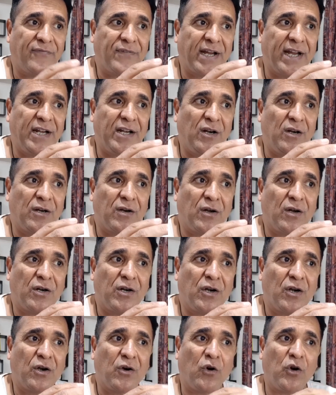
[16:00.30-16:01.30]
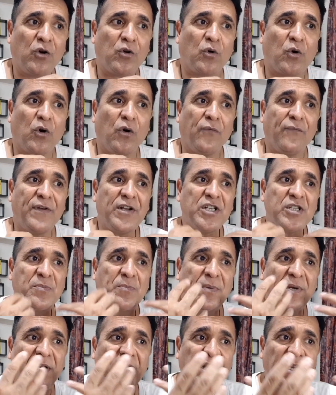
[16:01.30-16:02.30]
can not always
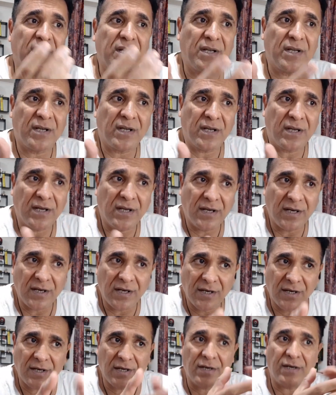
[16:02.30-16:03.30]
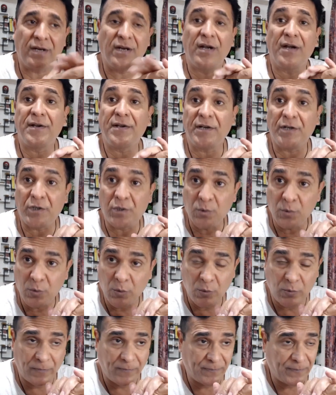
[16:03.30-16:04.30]
be related
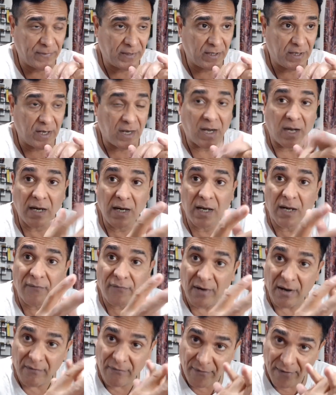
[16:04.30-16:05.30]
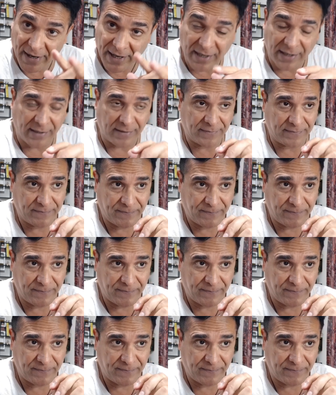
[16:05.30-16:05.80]
to a love affair.